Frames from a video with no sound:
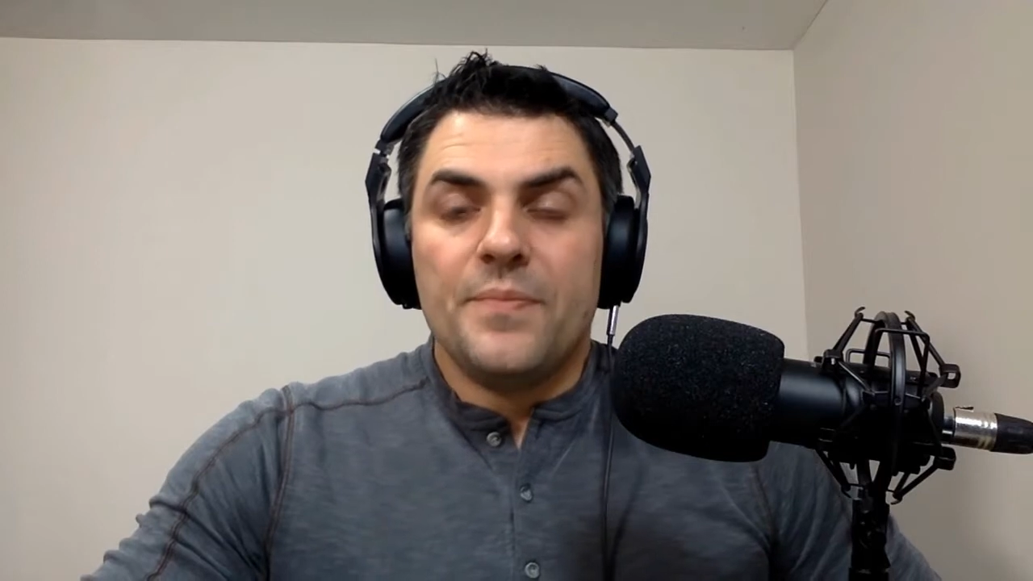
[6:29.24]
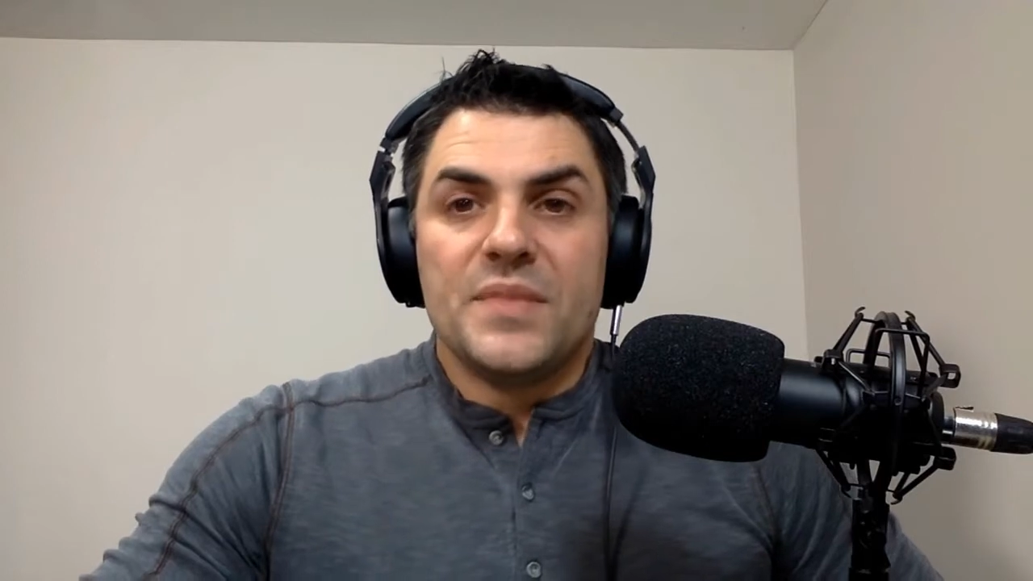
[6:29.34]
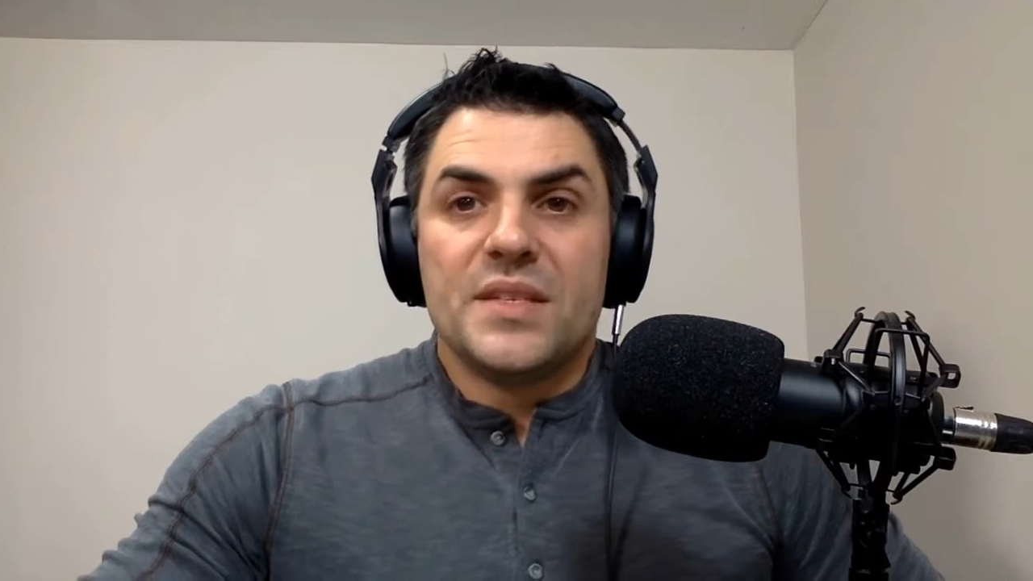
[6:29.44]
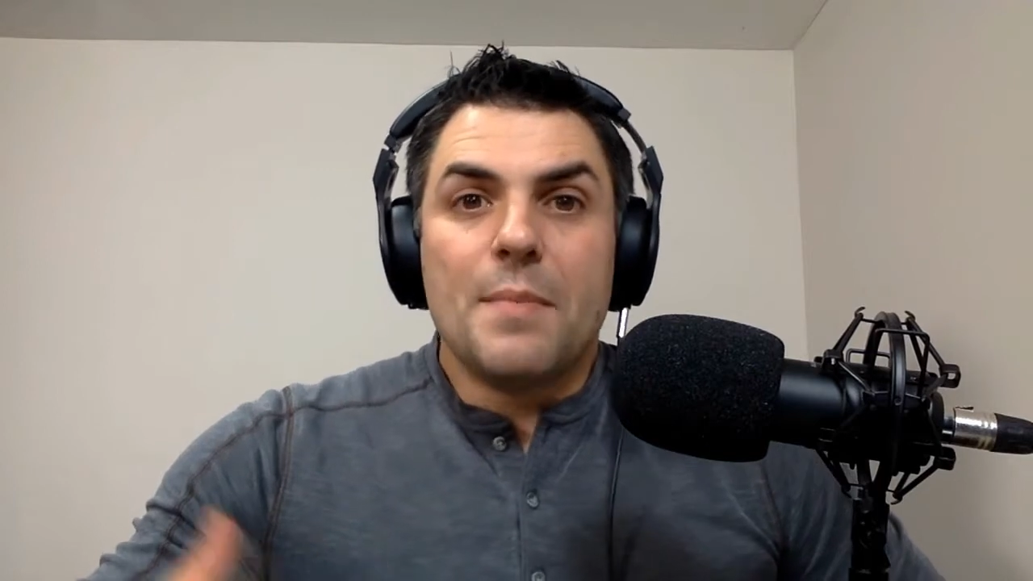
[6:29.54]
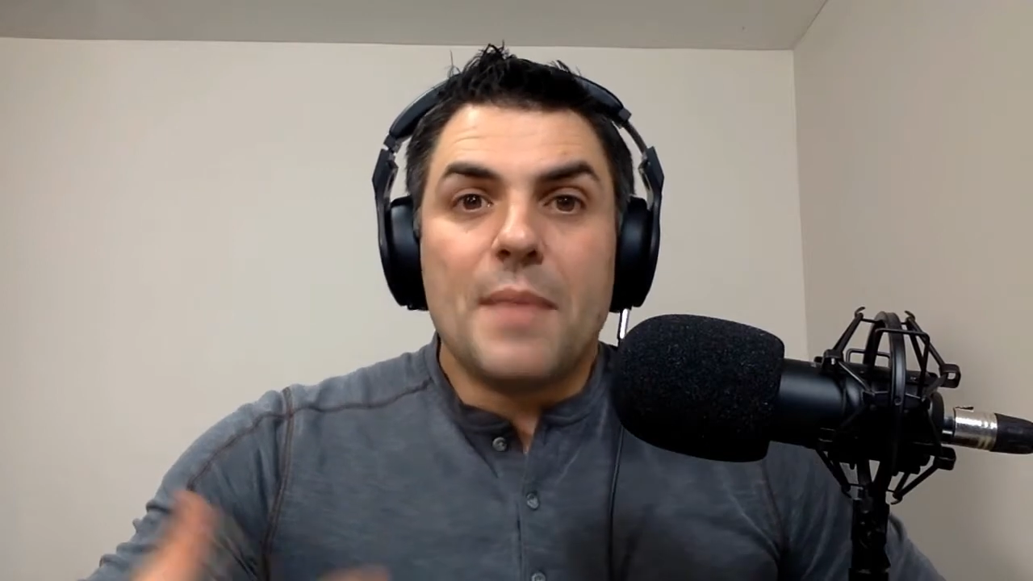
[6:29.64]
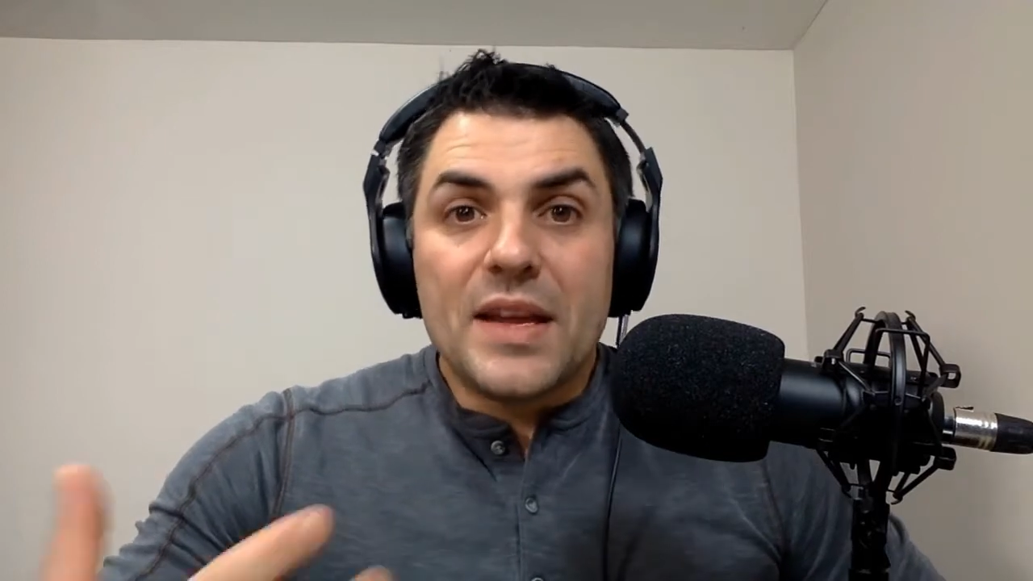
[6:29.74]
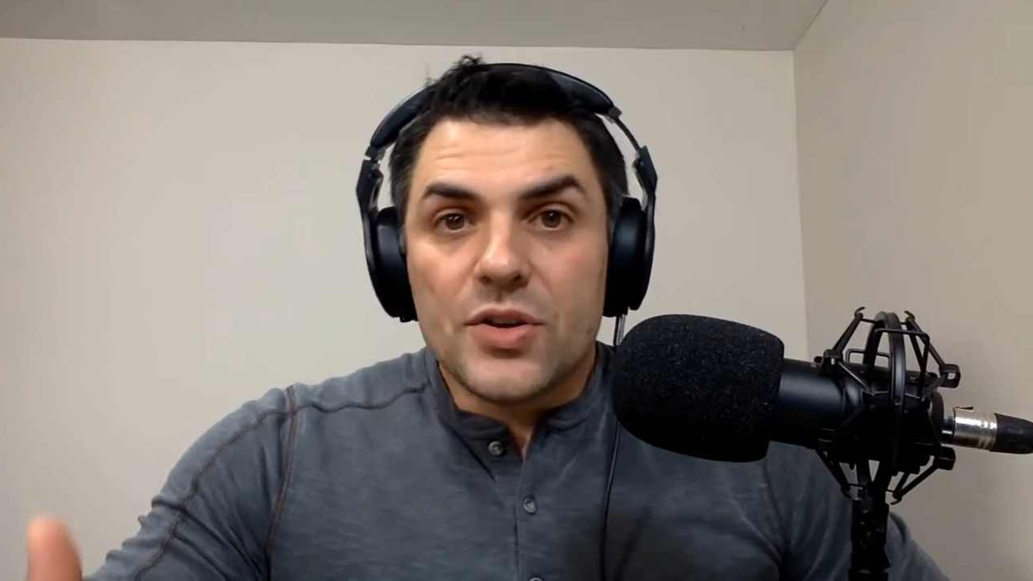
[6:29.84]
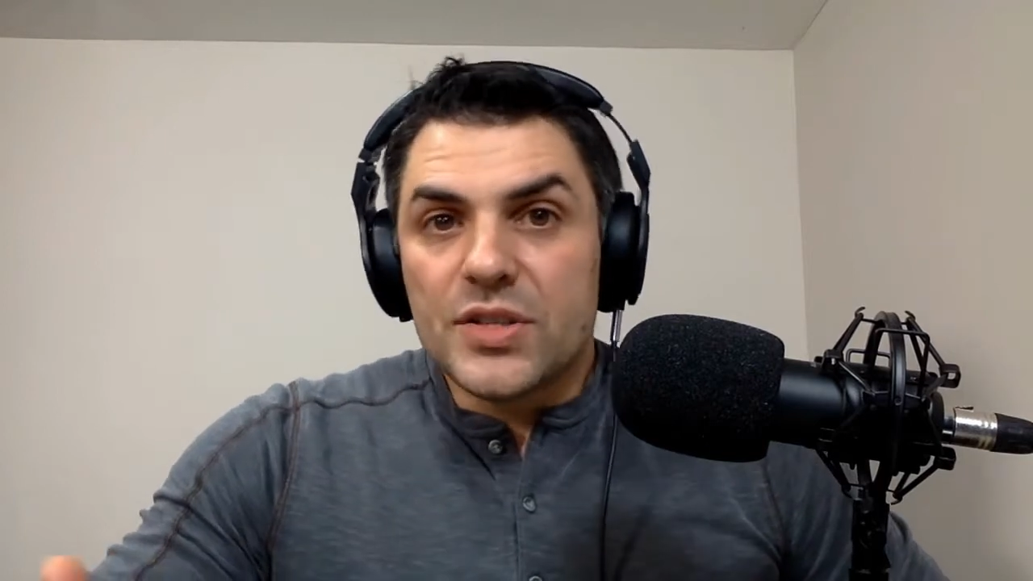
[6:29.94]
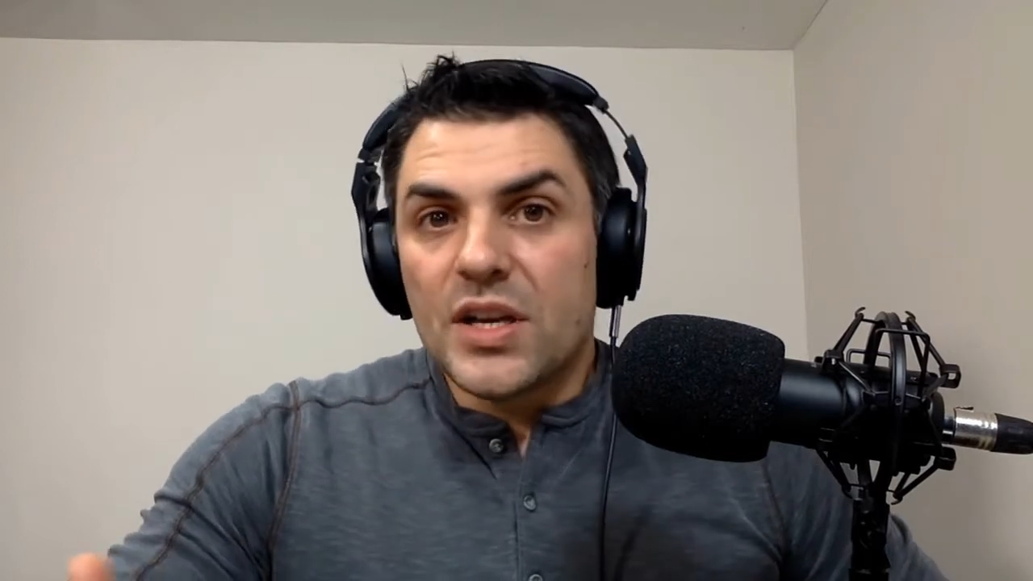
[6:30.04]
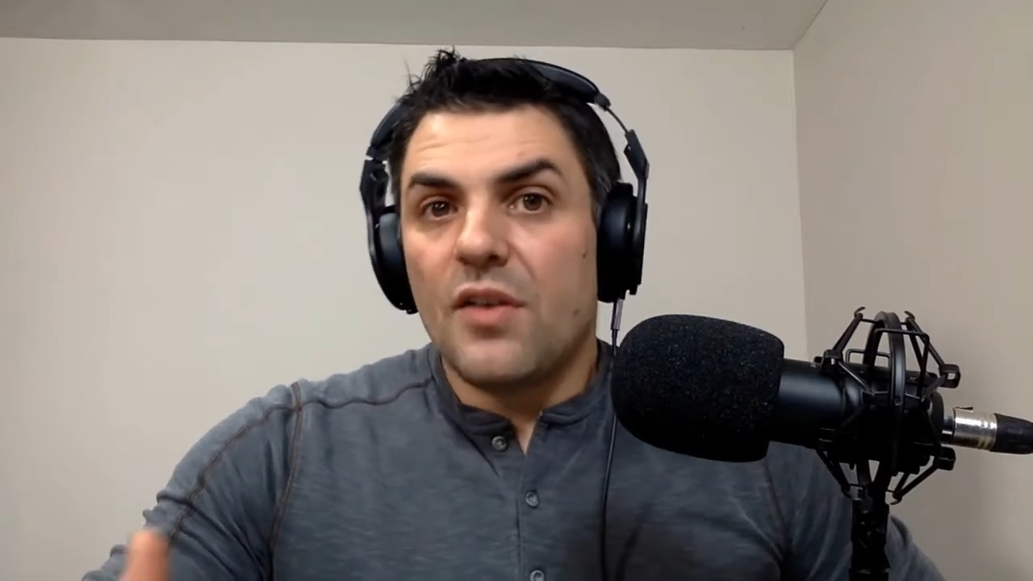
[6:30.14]
to make
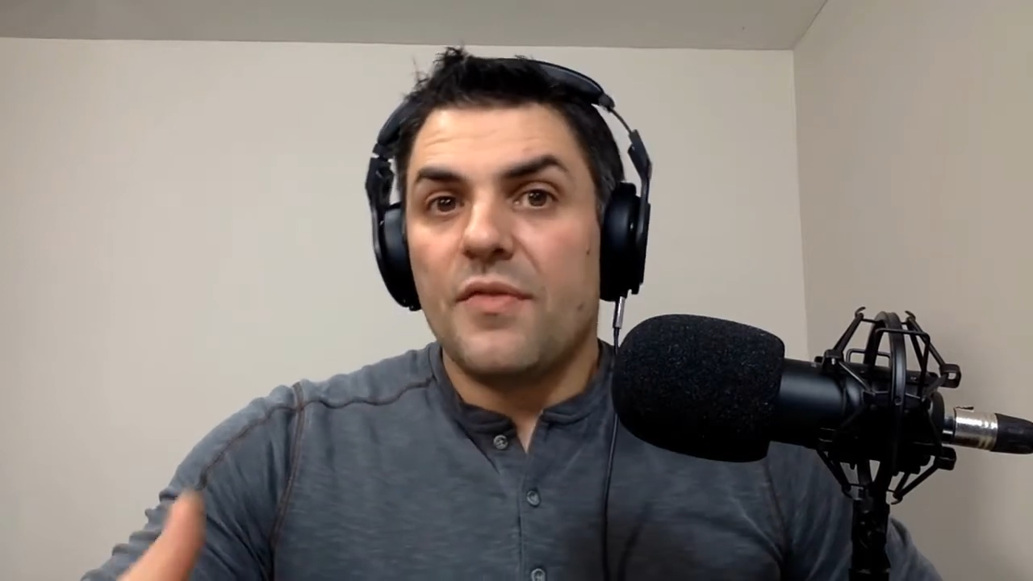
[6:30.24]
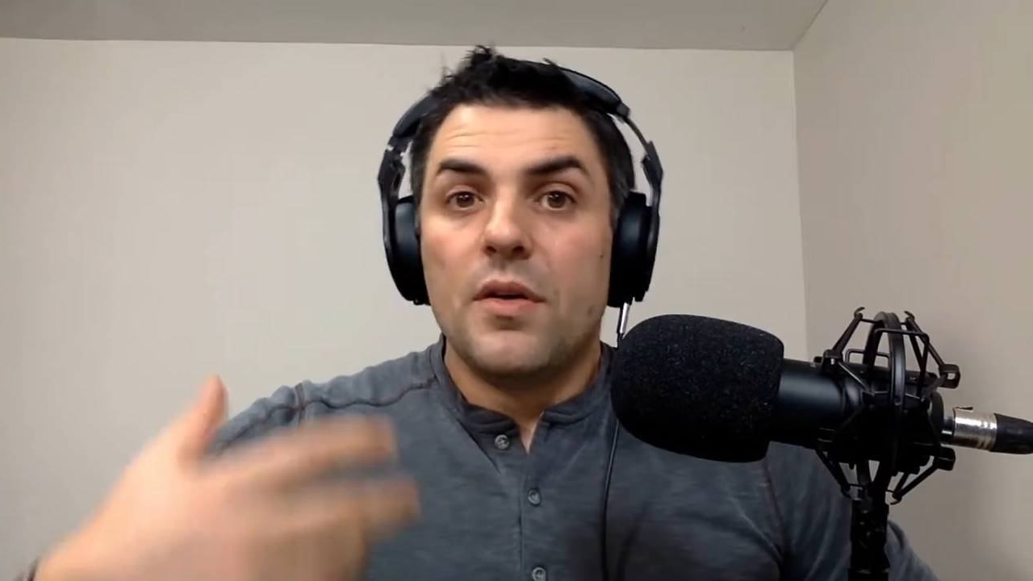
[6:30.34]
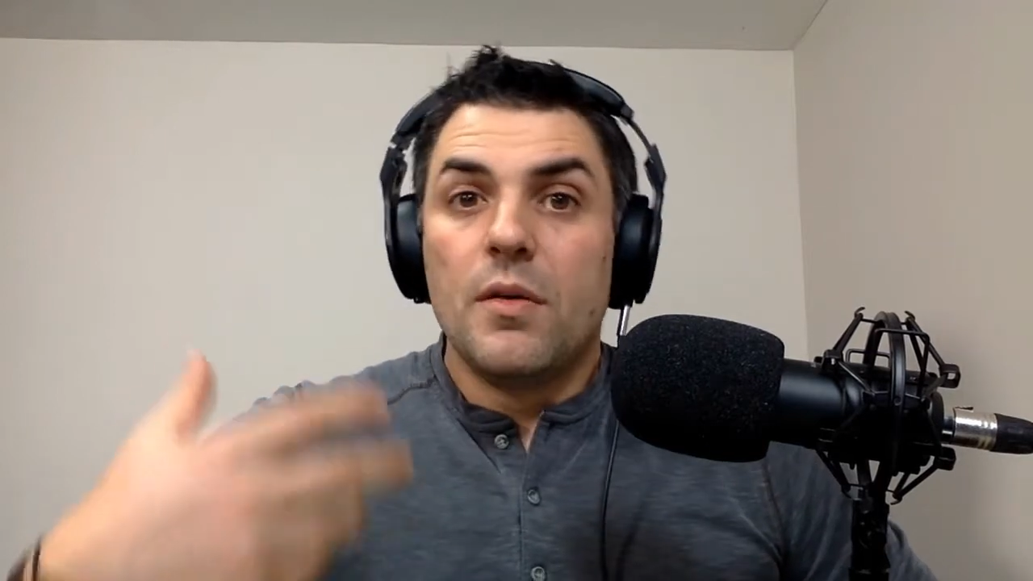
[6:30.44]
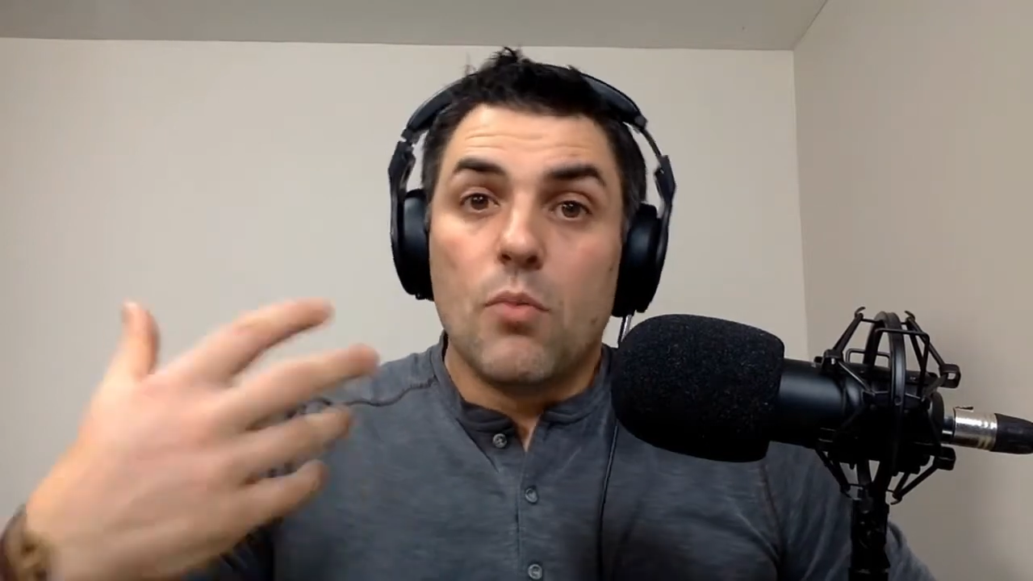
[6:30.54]
yourself